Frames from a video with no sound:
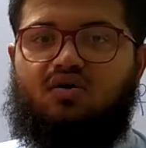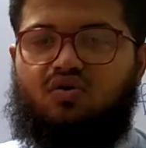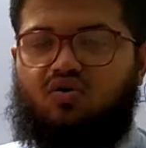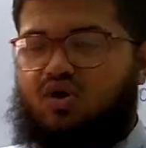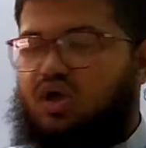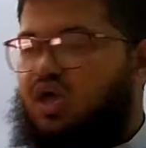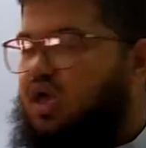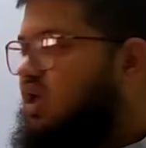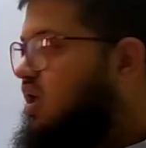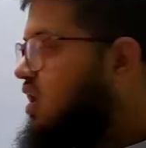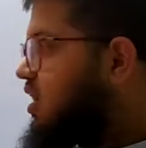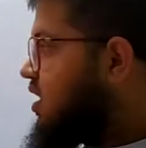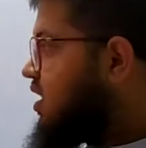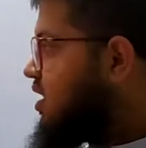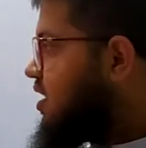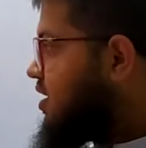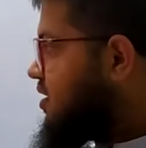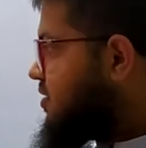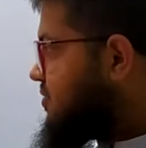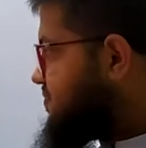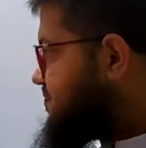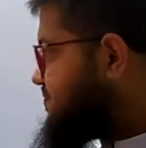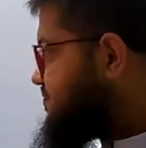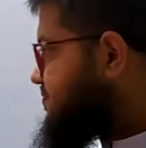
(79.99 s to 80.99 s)
Okay,
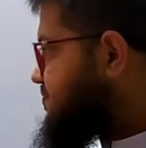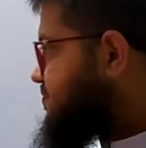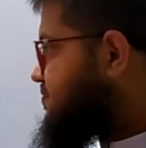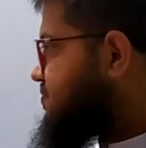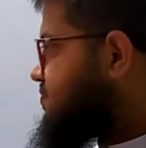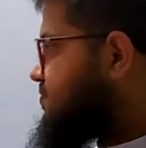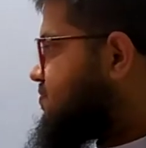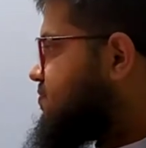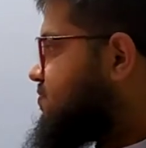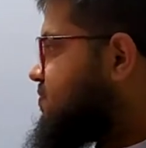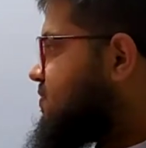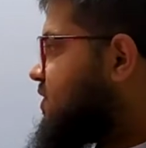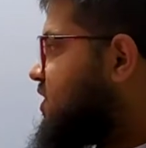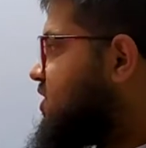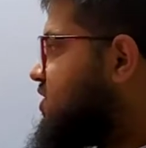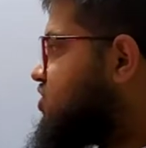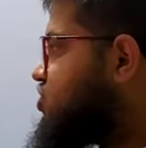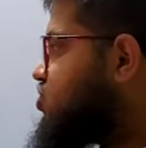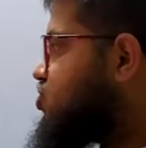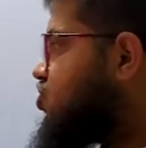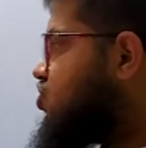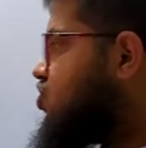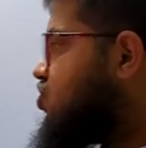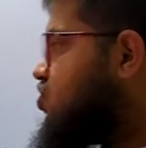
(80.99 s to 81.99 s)

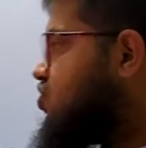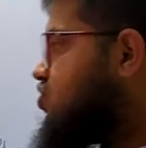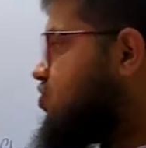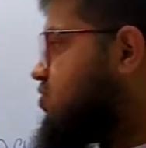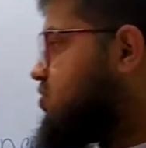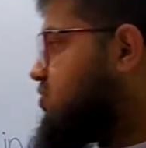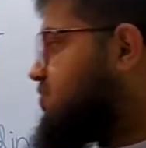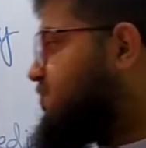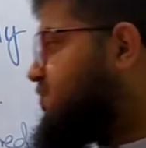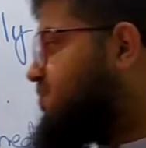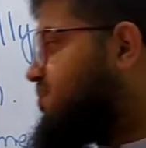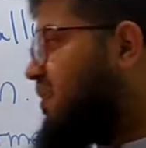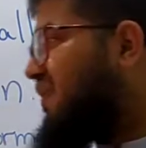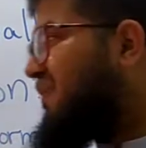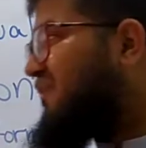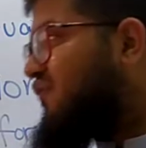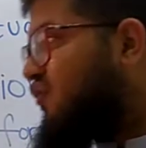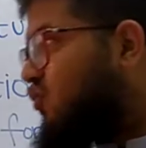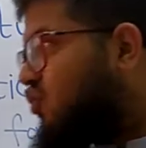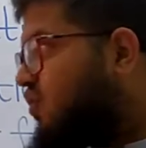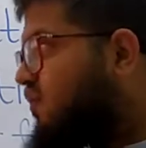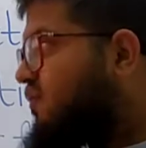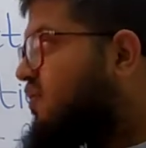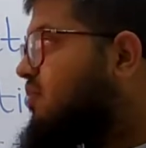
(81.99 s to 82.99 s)
so
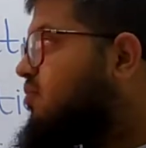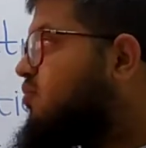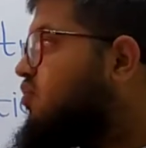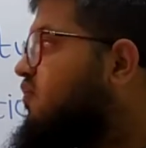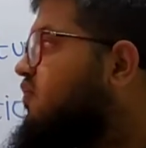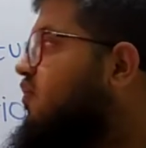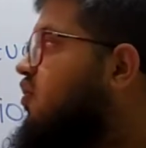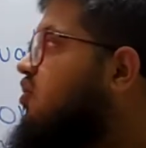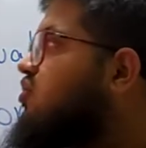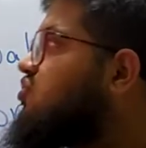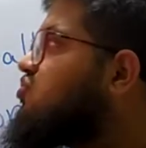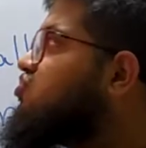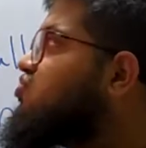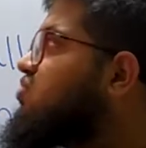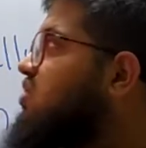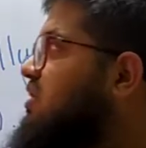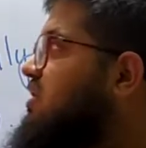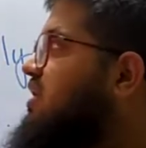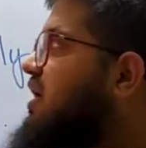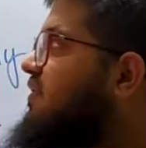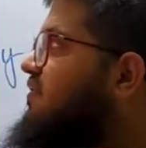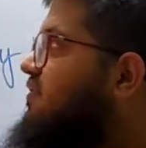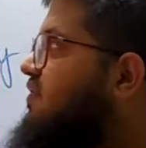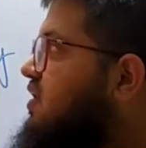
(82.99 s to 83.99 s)
before we move on to the
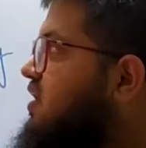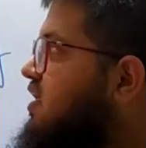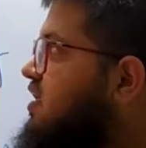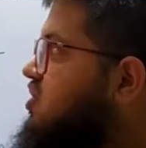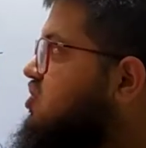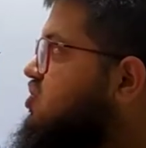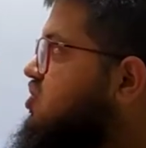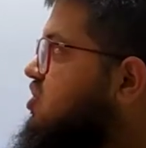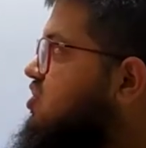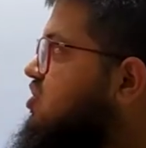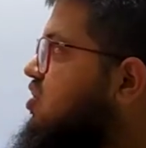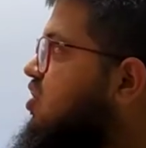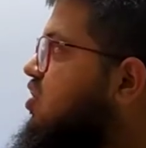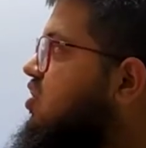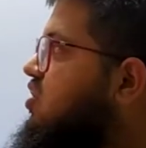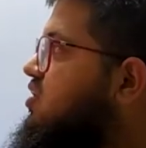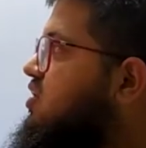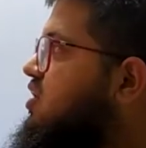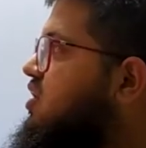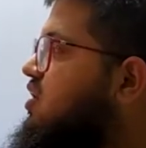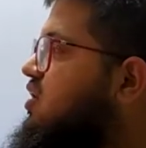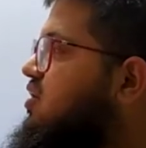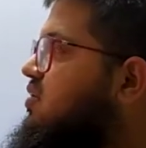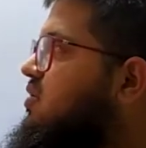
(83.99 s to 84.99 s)
definition or
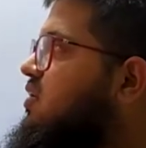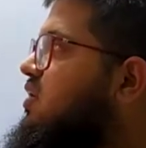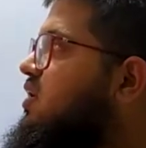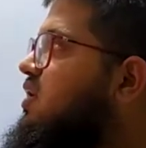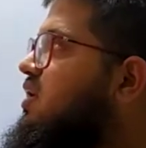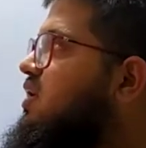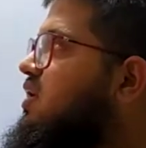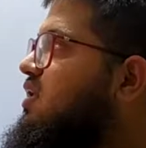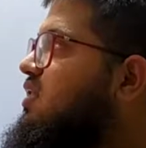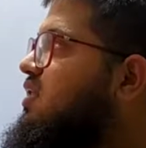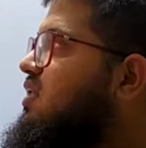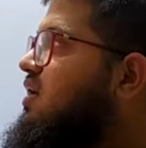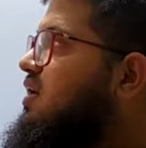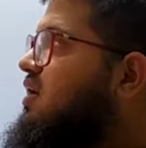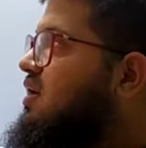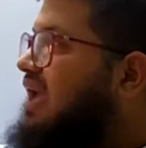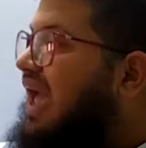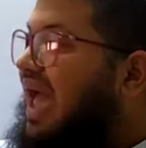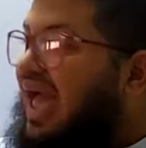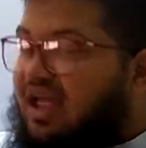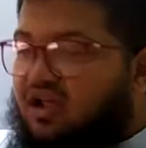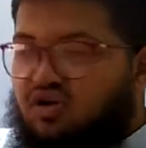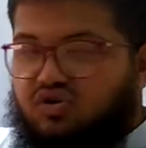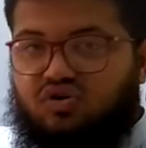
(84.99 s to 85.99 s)
the
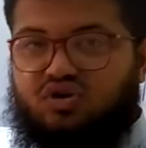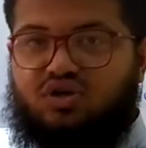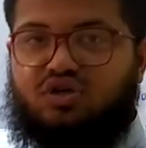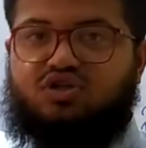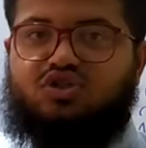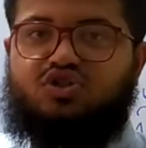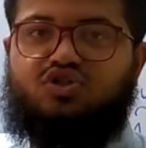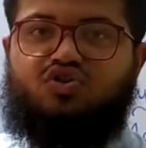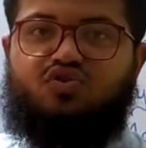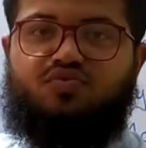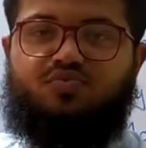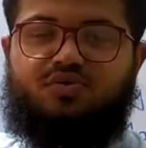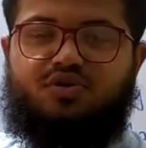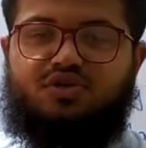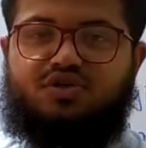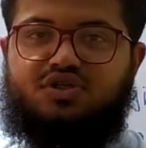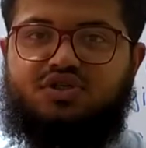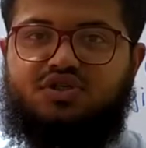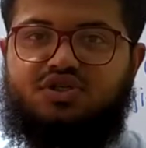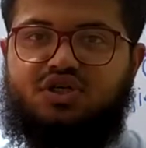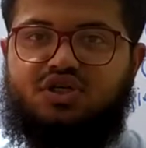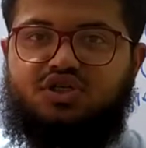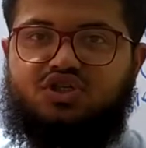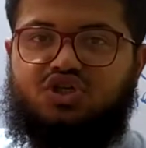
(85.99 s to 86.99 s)
calculations of
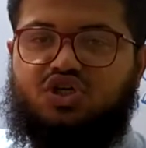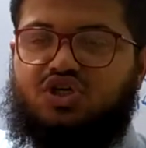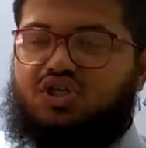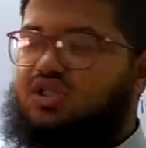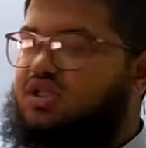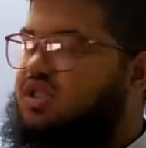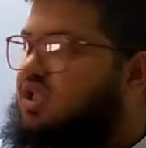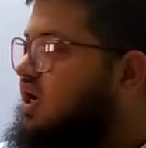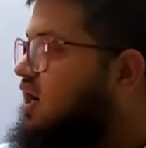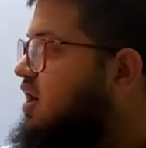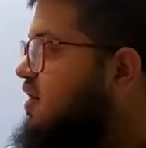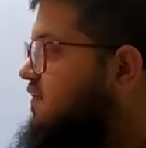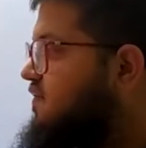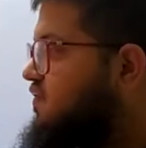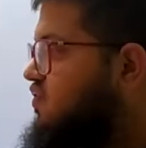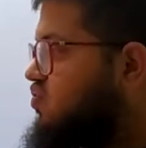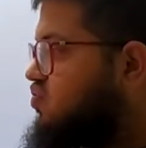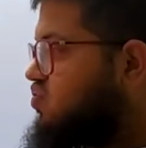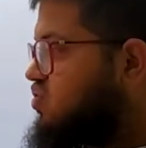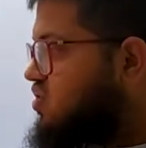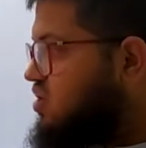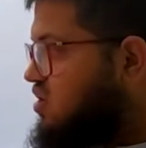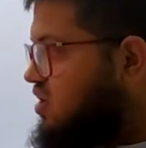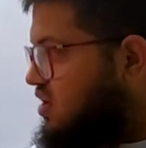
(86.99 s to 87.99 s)
percentage yield, there are a
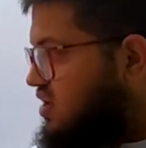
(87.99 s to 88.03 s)
few